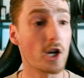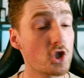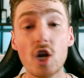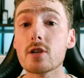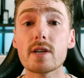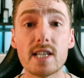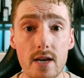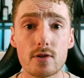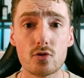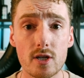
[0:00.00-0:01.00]
I genuinely
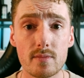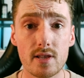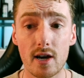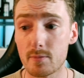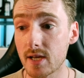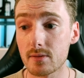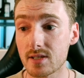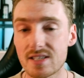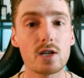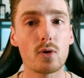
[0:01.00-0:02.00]
never dreamed that I'd be able
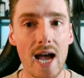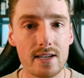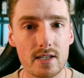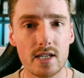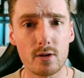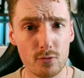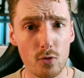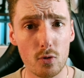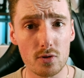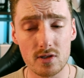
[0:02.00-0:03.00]
to single-handedly
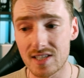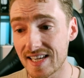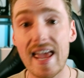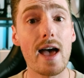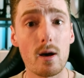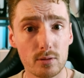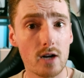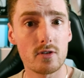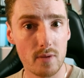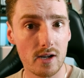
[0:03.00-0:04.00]
afford to get a
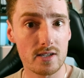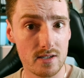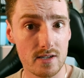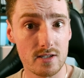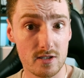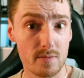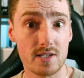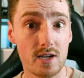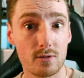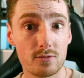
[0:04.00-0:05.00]
private pilot's license
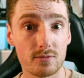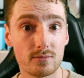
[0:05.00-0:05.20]
myself.